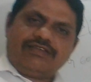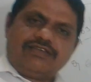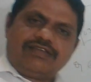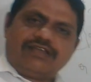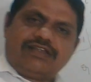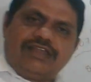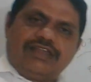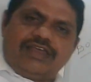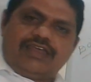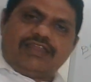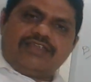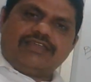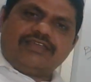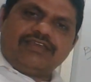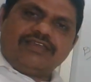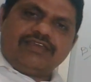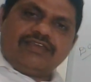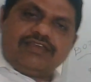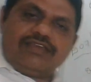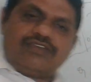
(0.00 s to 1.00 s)
Clear?
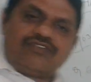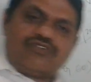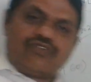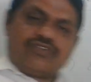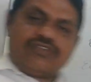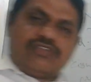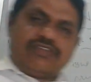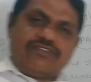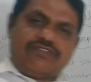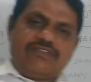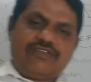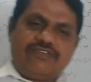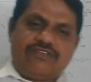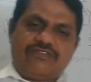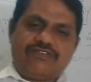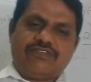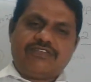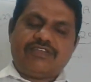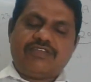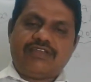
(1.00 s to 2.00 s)
So this
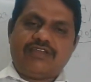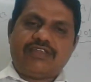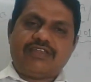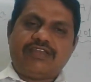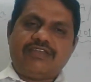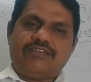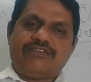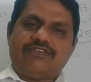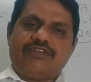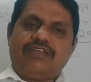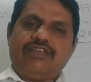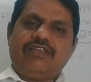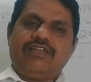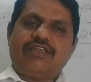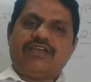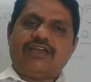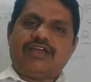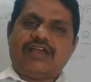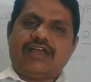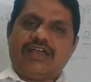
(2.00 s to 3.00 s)
is the
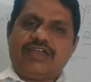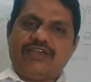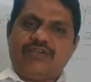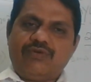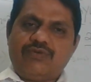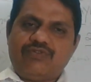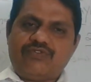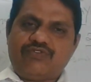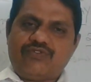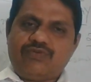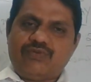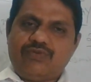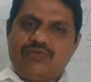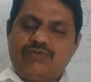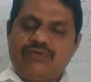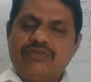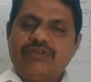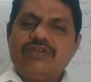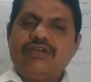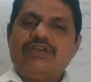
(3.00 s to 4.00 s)
reason I used
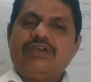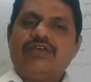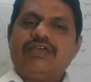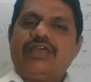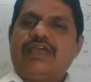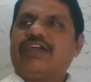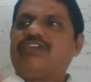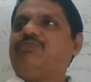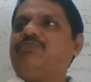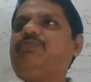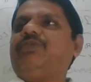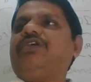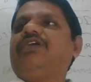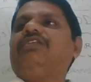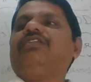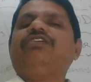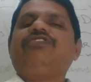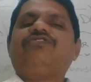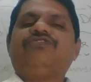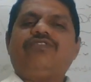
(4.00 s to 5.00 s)
to
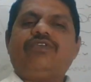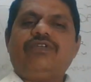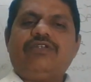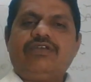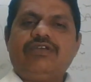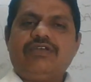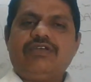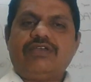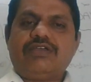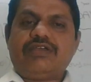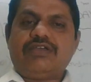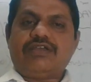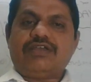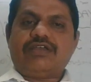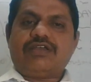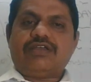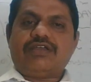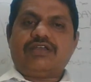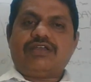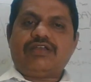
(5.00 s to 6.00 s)
explain each and
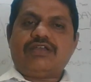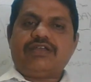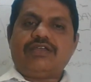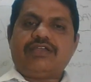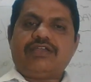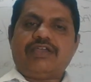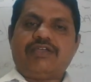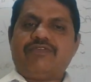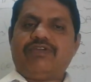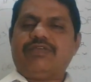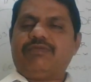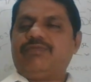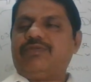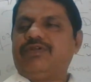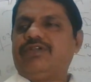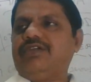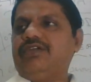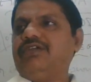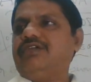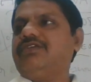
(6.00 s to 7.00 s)

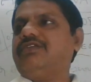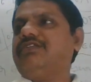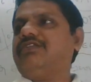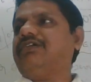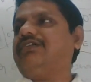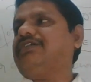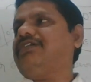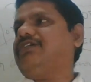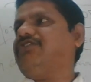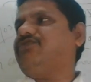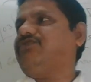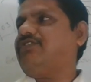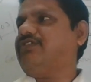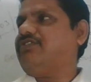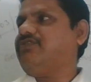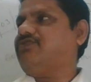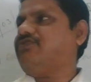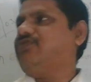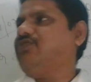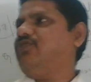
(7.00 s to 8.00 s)
everybody, the
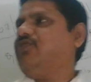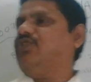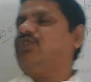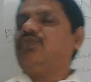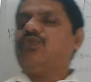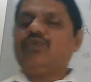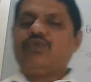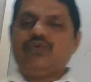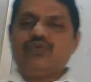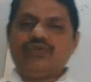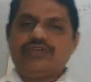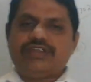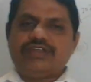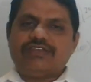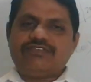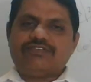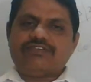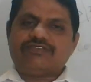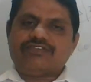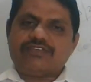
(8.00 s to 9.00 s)
teachers who
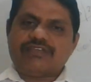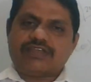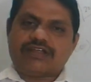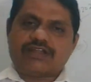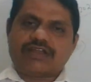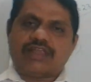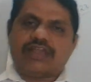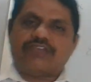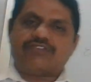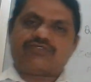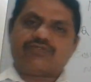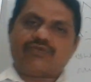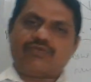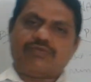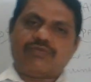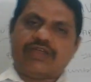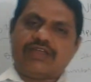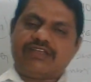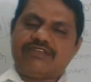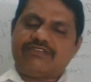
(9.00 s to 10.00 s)
teaches in the
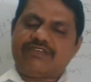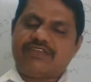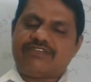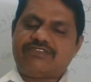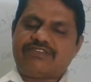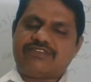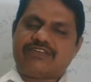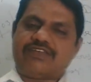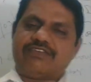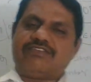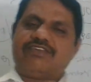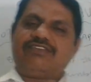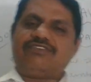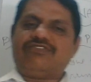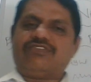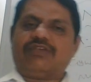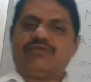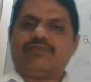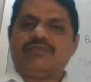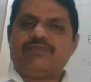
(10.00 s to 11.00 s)
classroom, I just
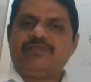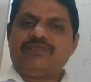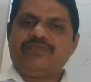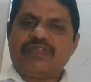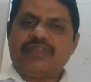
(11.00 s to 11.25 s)
suggest them